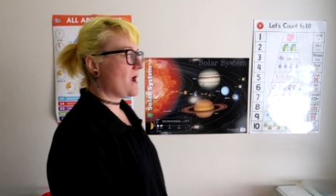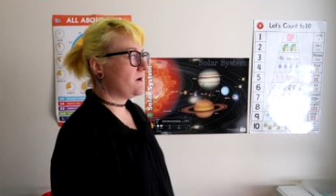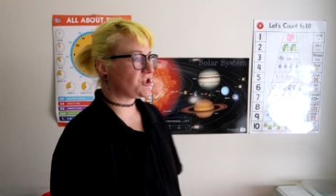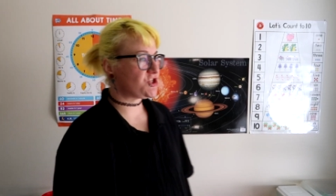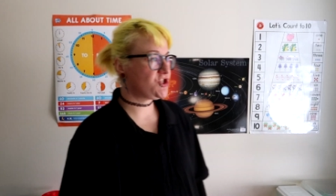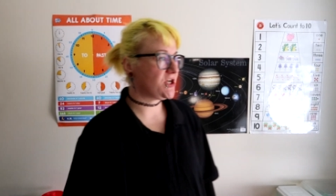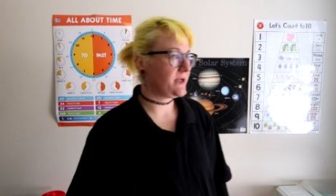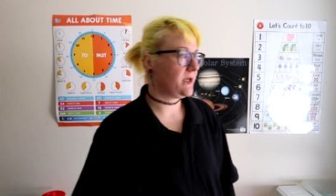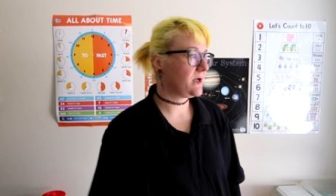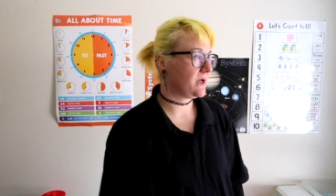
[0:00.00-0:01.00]
Oh shit,
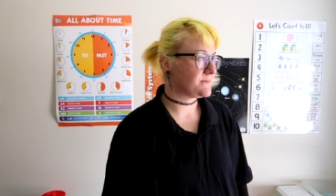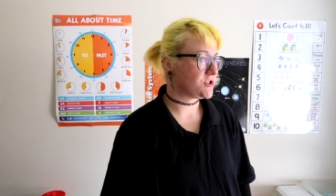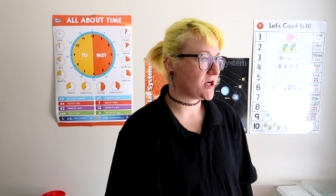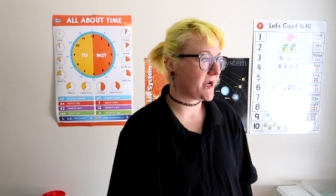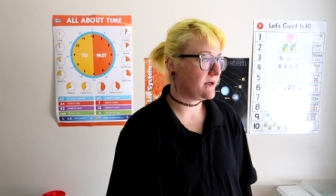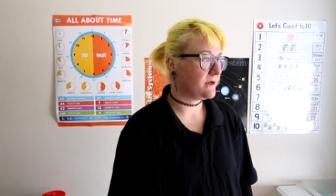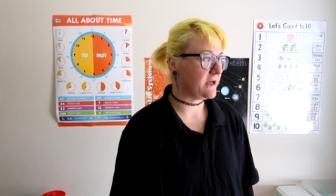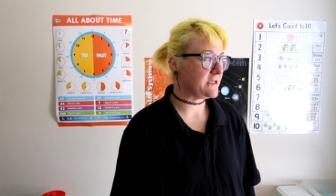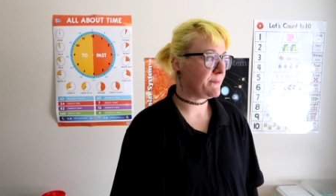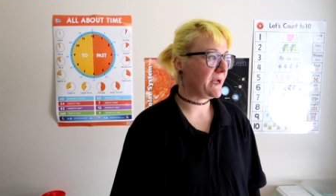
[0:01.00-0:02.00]
here comes Jaden
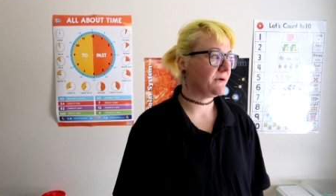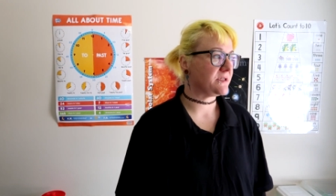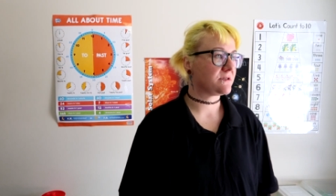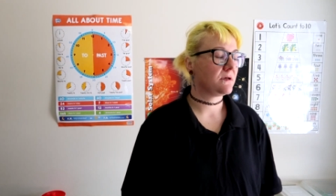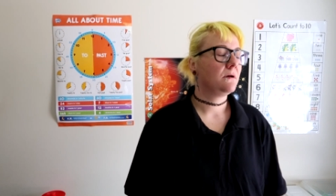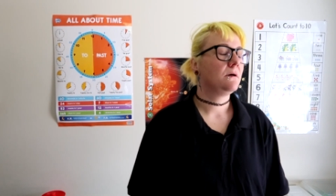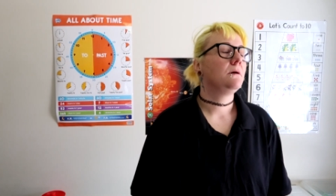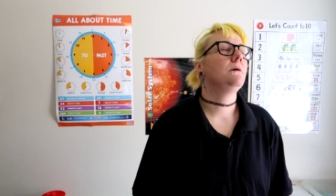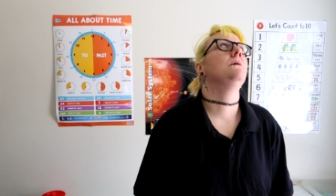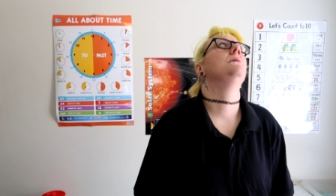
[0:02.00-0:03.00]
and his parents.
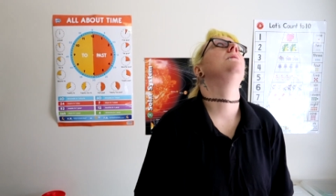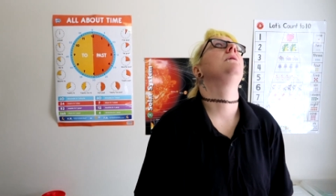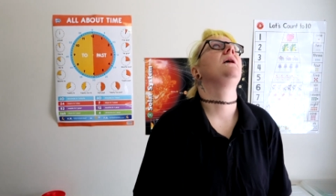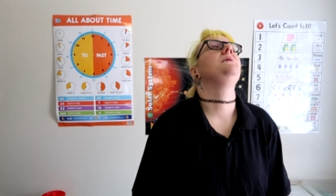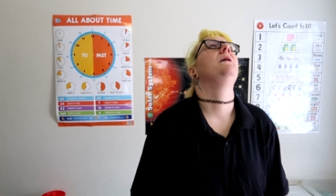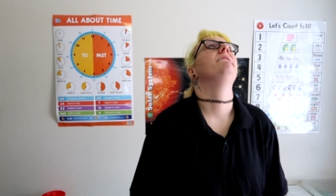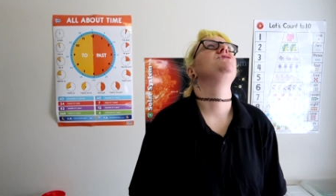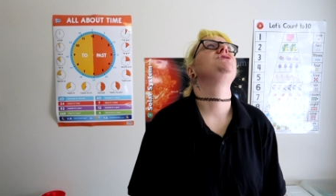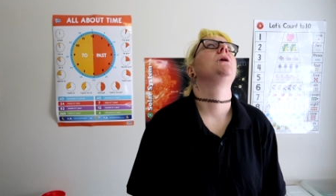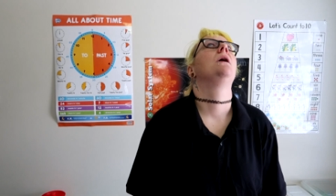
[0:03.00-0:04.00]
Oh, they never
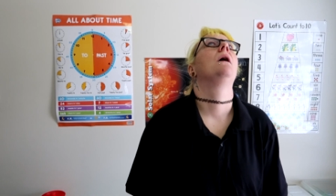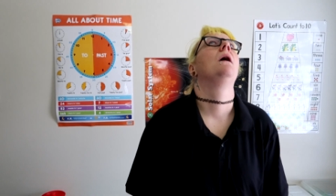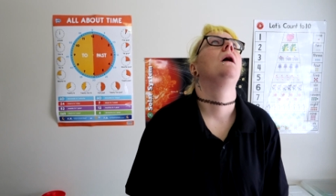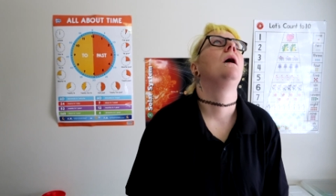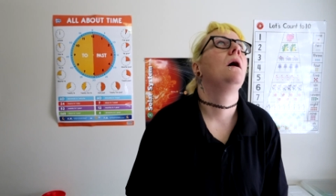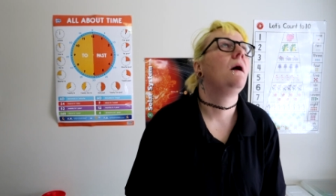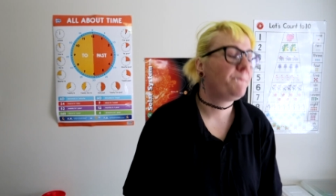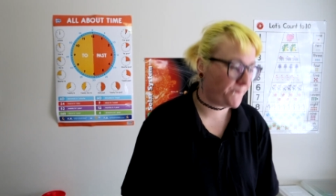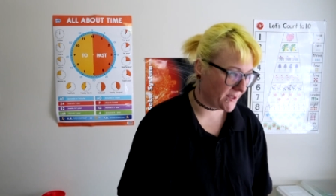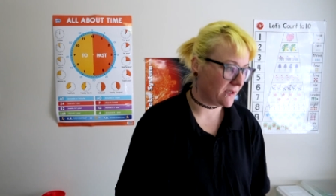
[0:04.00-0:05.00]
shut
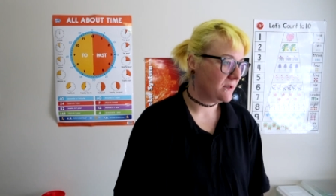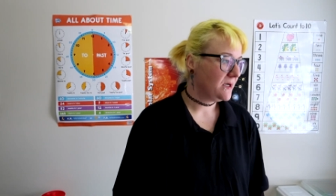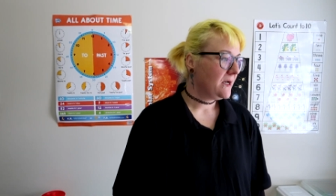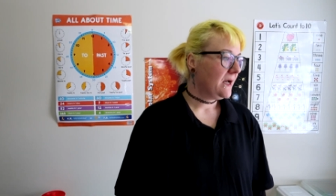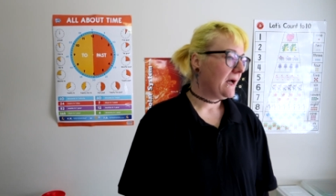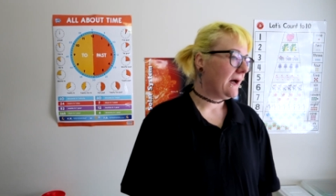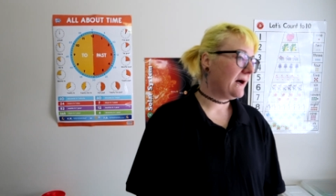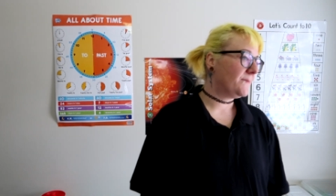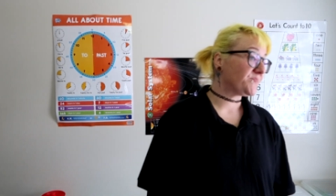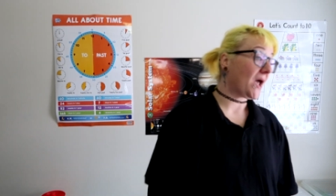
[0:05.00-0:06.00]
up.
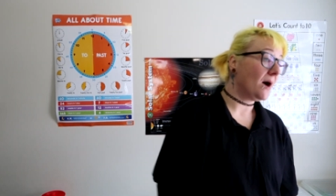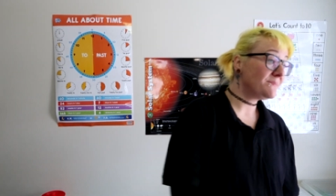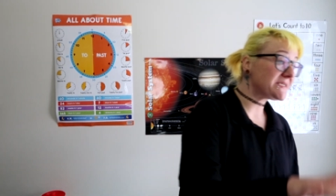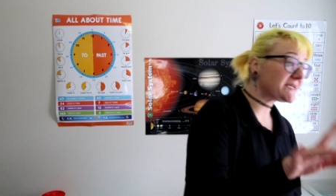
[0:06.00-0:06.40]
Um, I'm